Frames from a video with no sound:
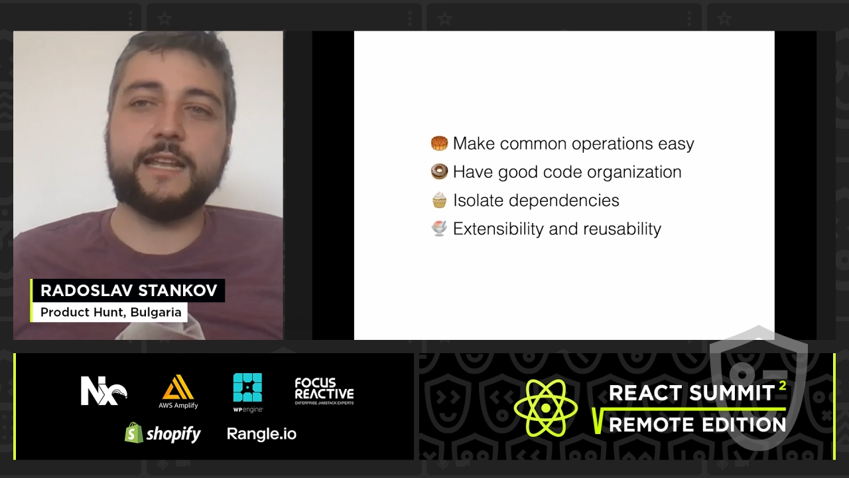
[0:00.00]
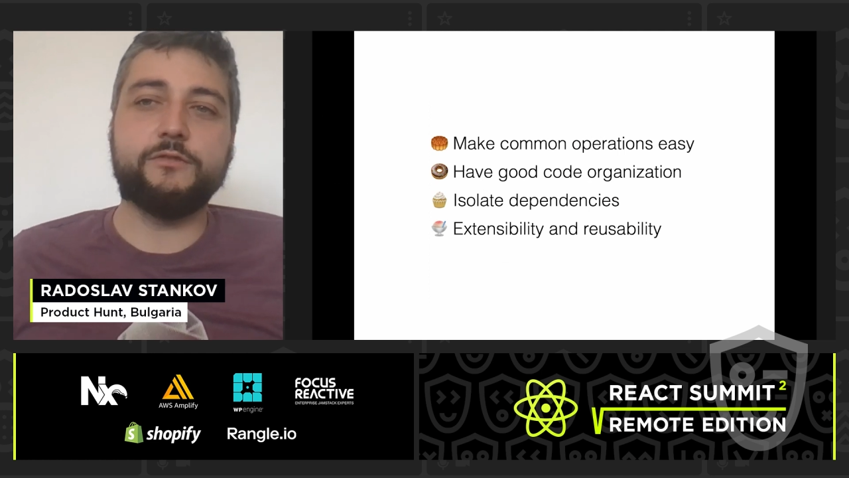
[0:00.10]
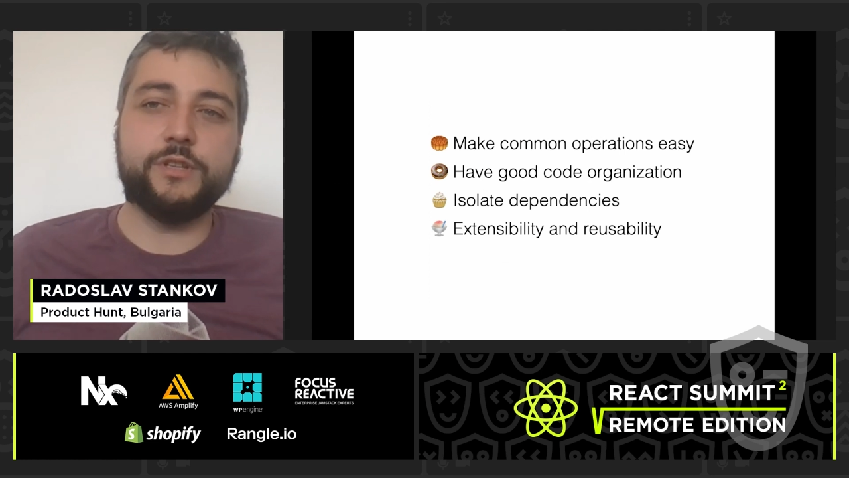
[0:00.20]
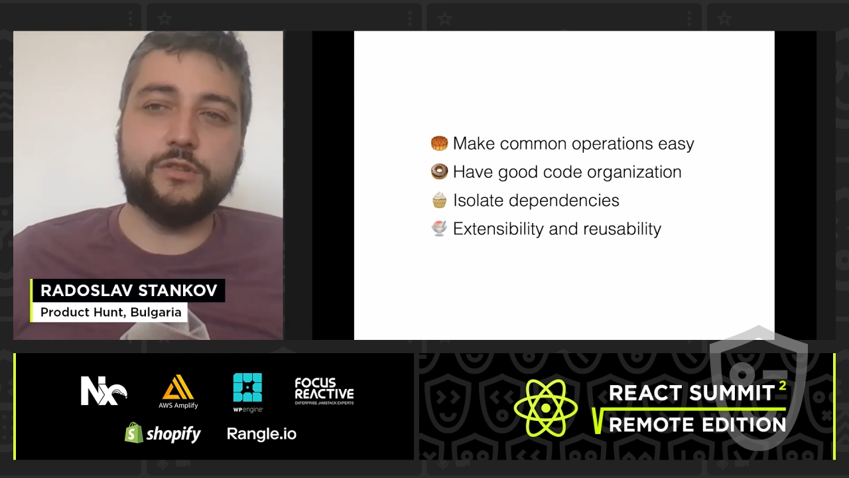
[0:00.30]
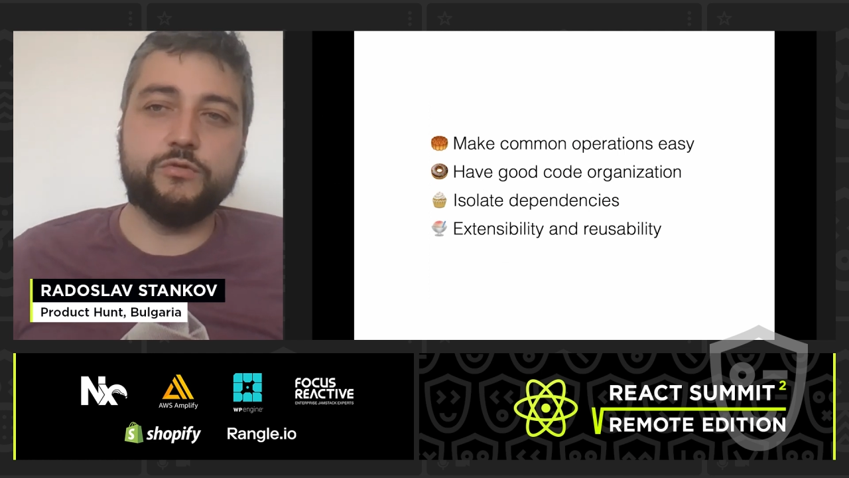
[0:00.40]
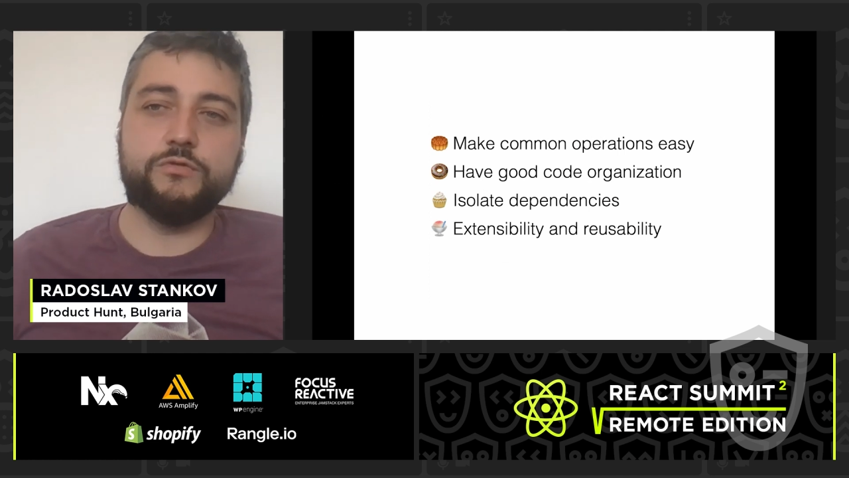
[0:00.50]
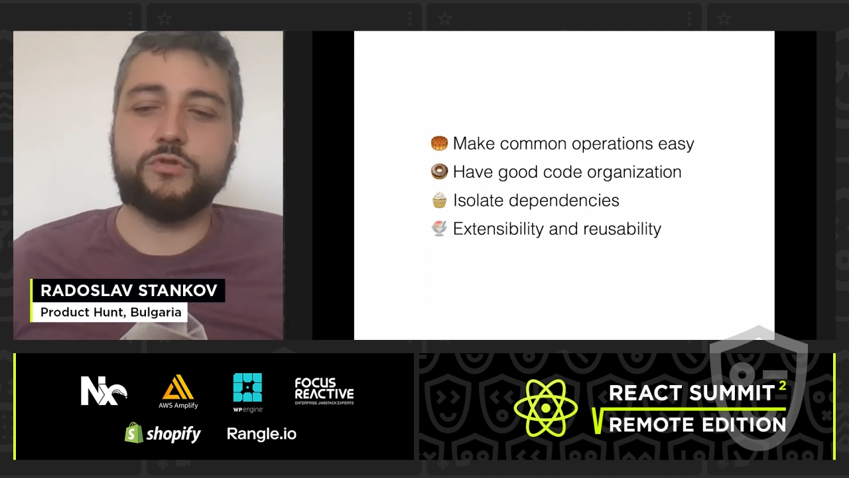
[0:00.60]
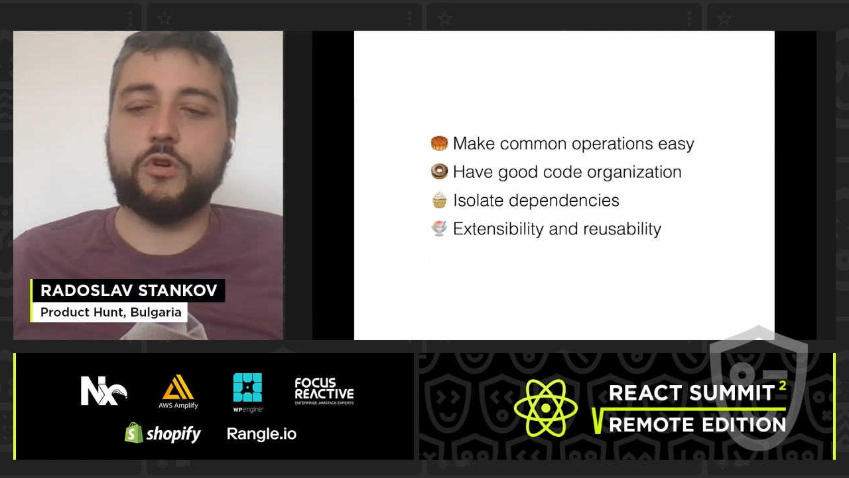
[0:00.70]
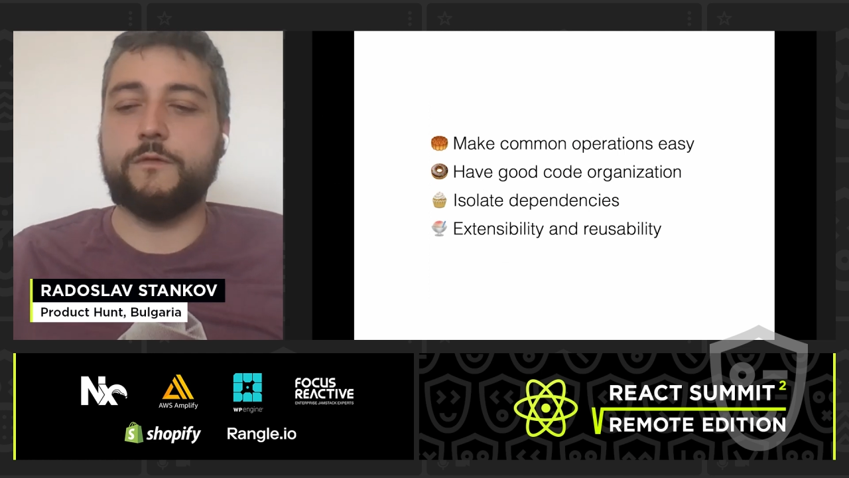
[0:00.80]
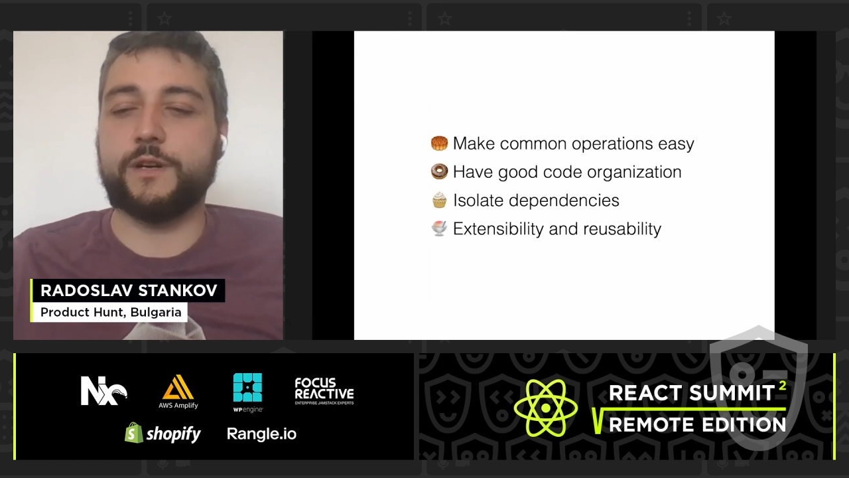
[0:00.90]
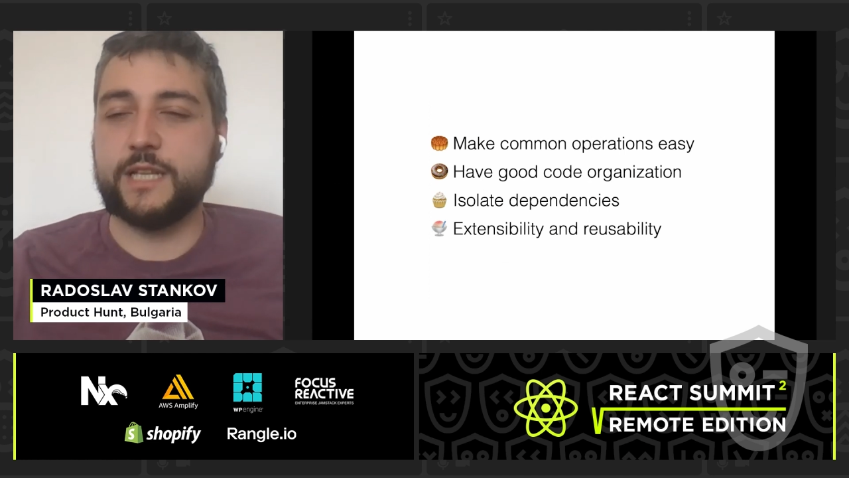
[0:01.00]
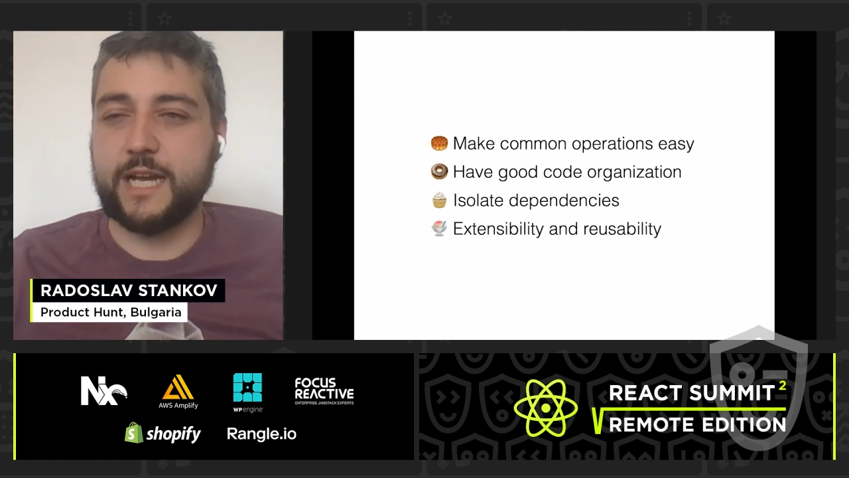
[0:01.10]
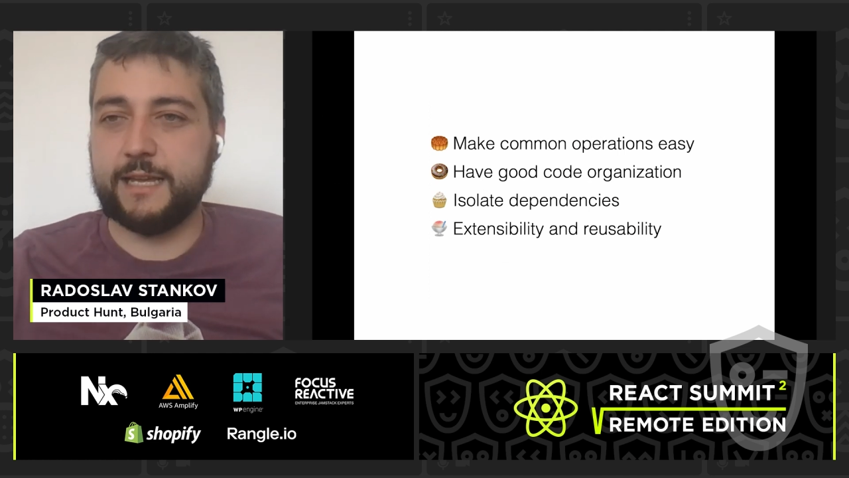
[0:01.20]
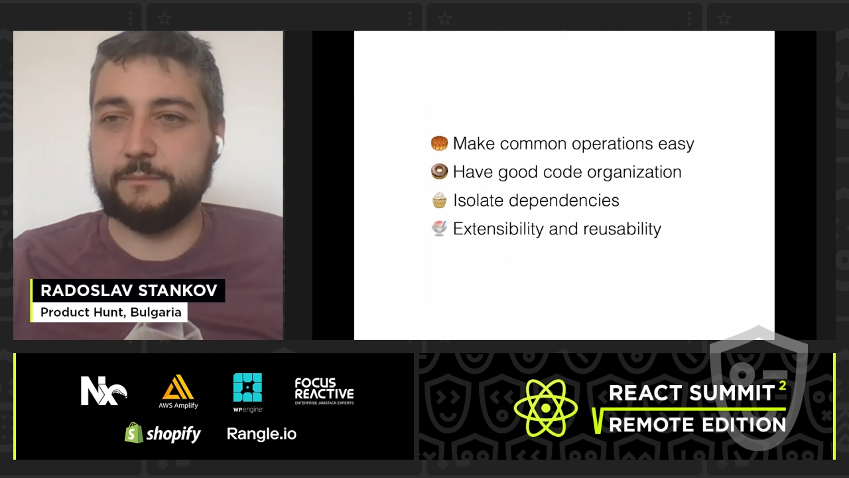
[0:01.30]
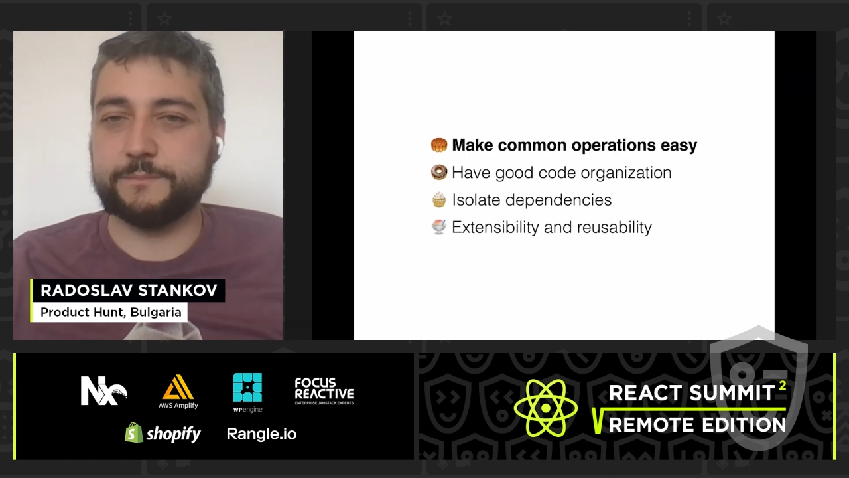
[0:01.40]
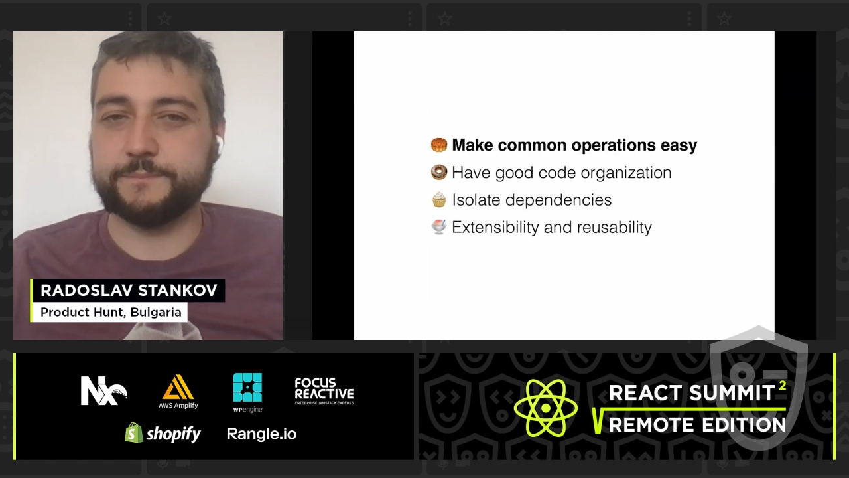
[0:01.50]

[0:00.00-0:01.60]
and reuse over time.